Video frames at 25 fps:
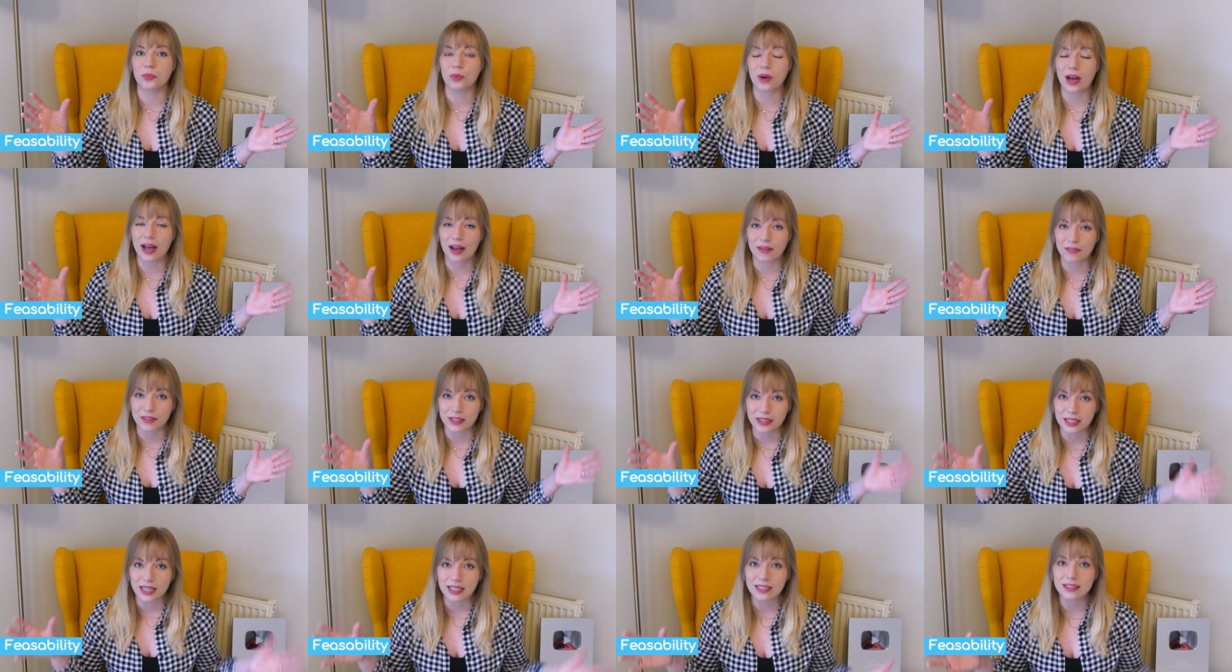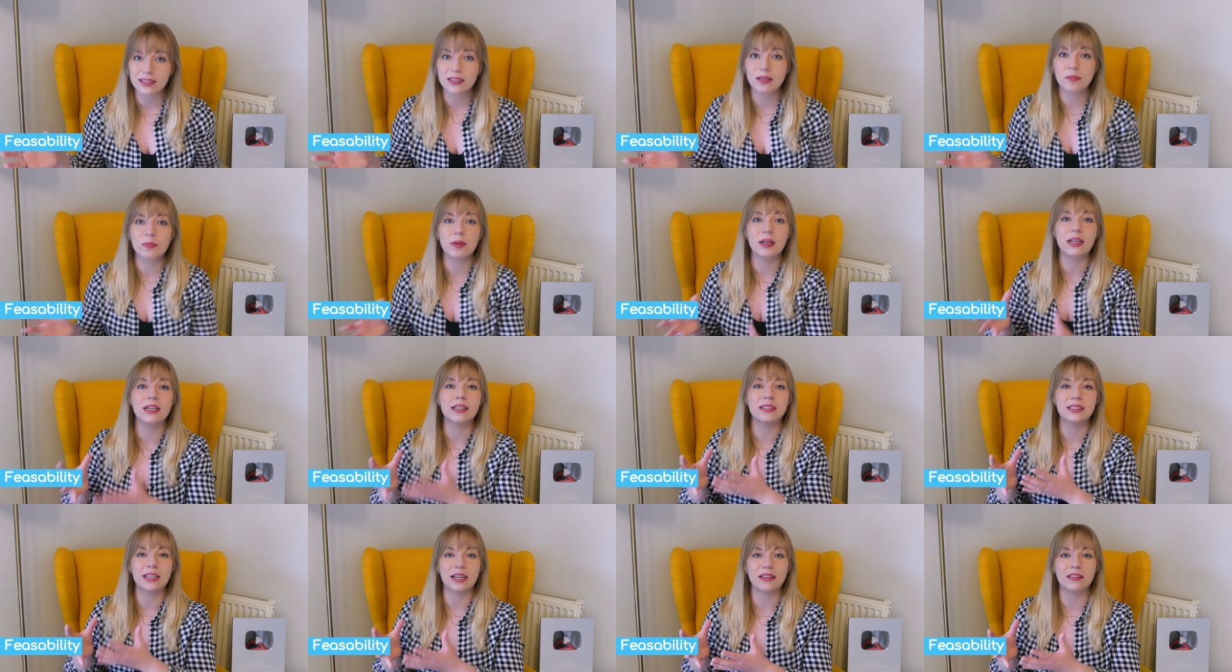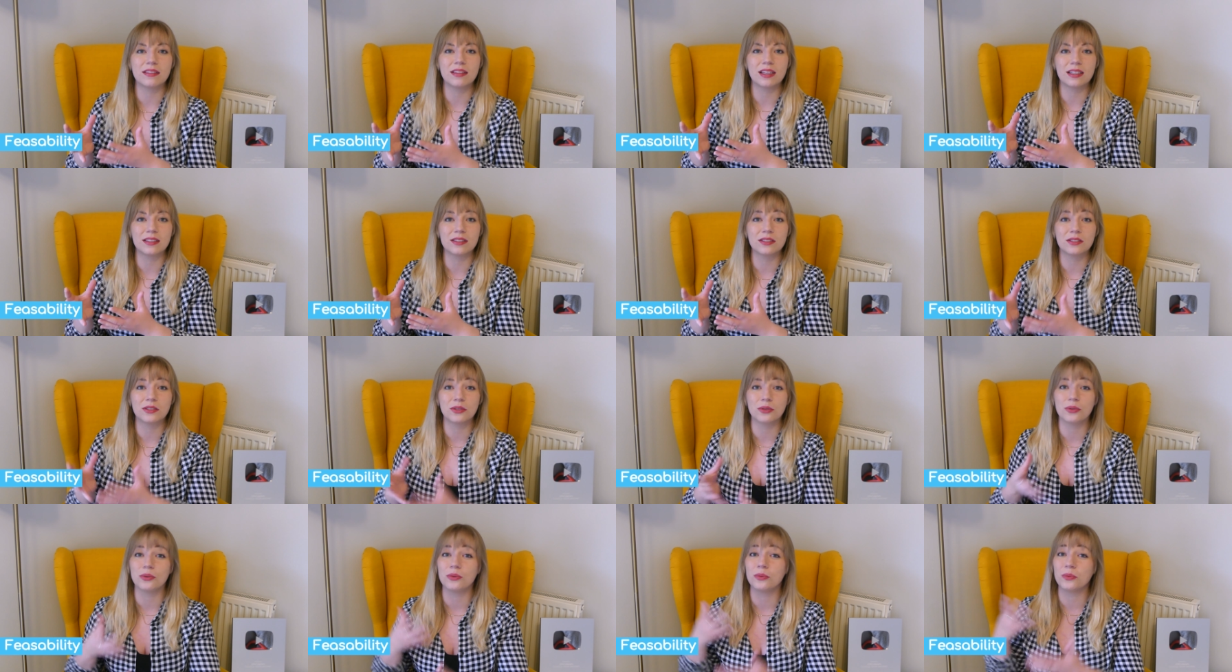having their sibling attend that
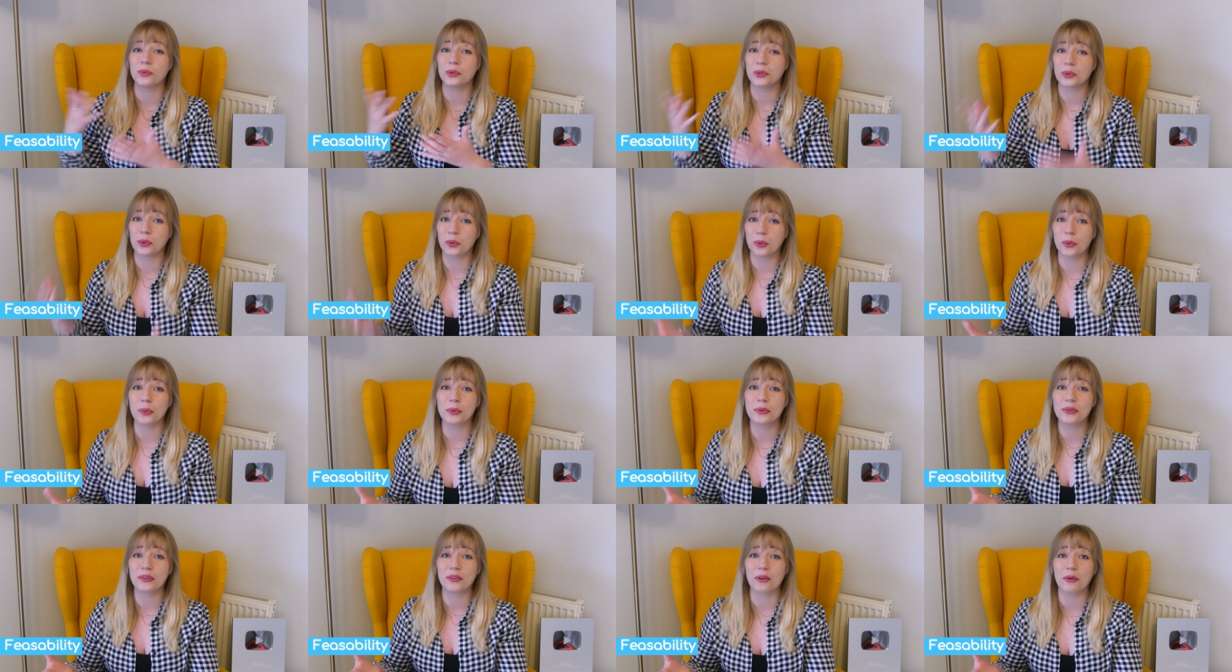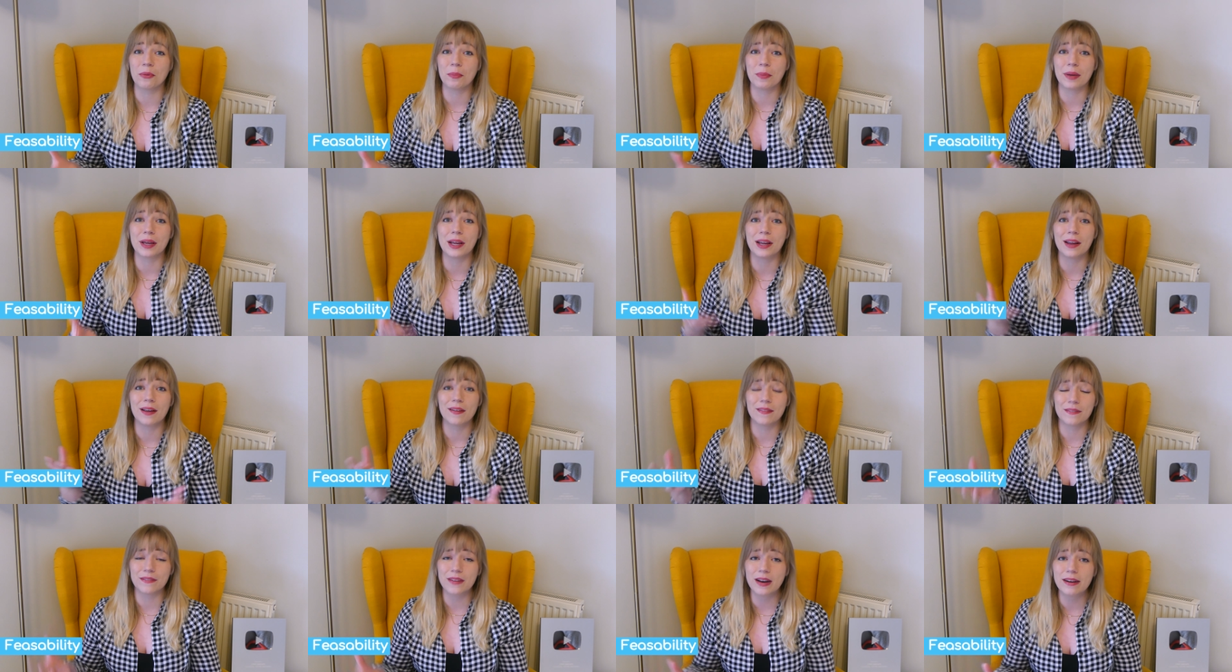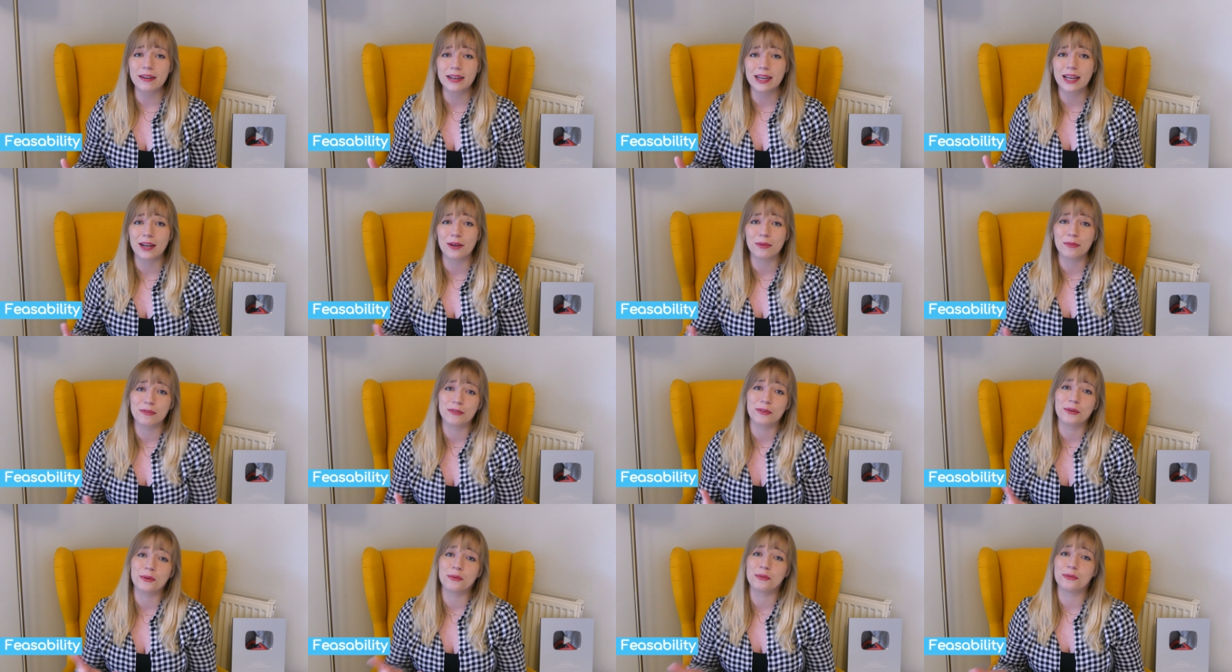school will also be very
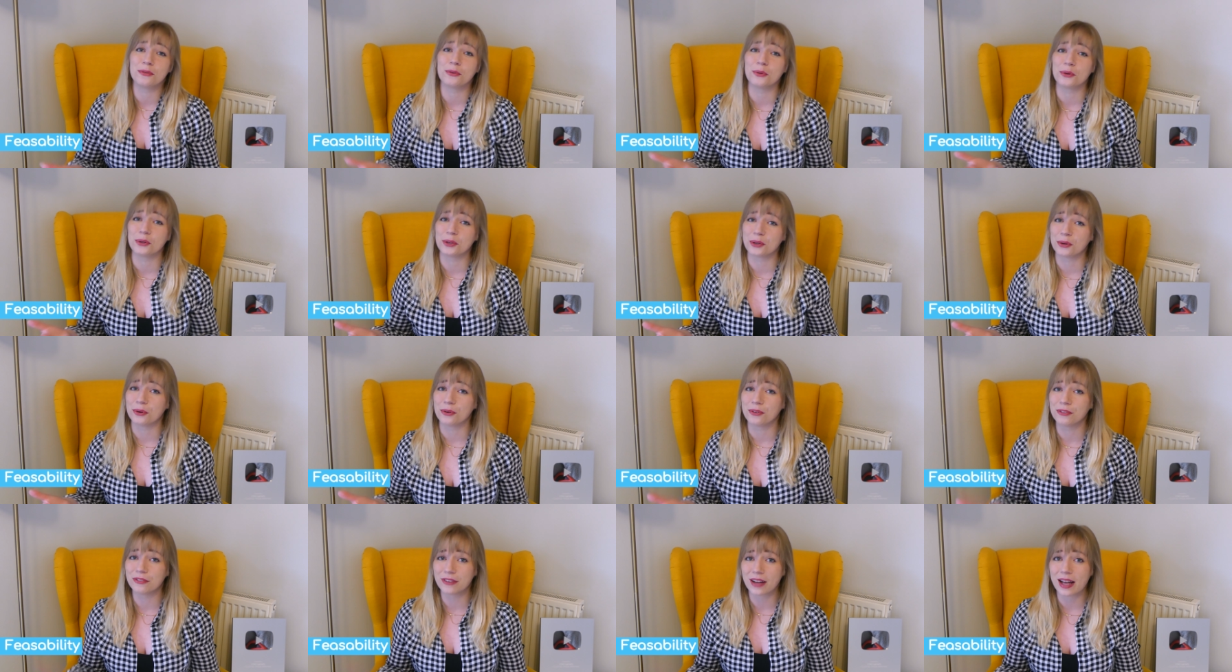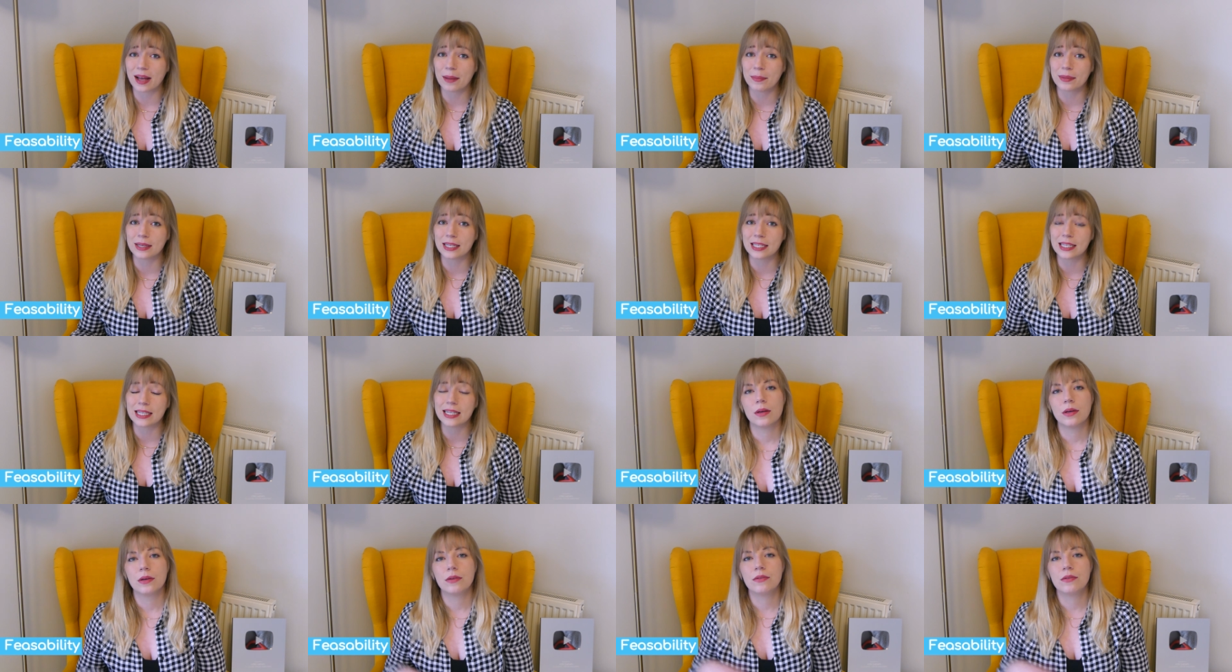helpful for your family?